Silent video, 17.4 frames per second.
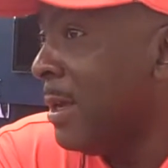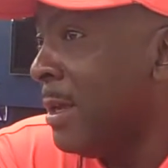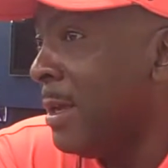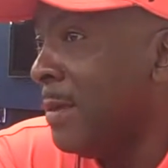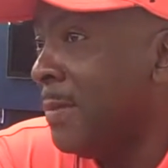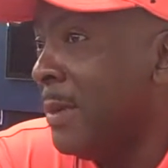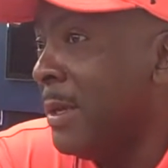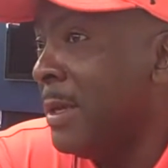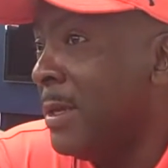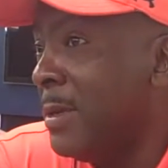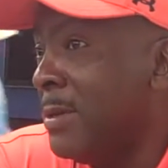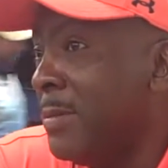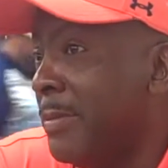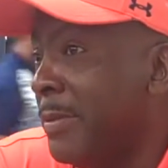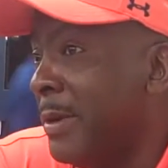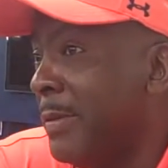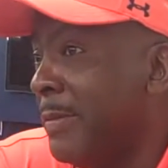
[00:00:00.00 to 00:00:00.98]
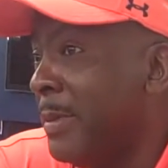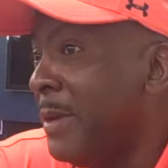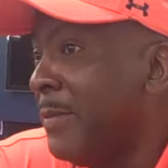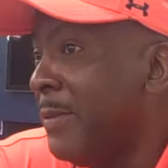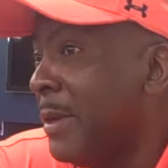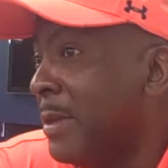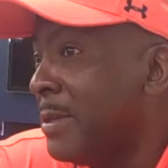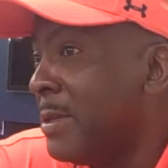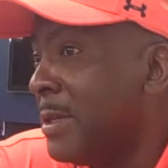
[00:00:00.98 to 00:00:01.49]
you can be
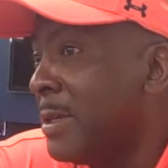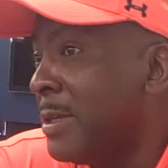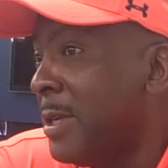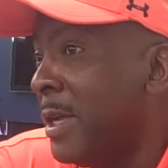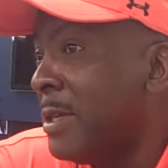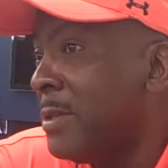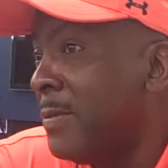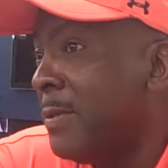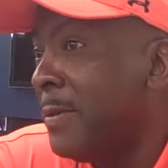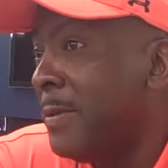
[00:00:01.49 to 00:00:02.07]
very successful.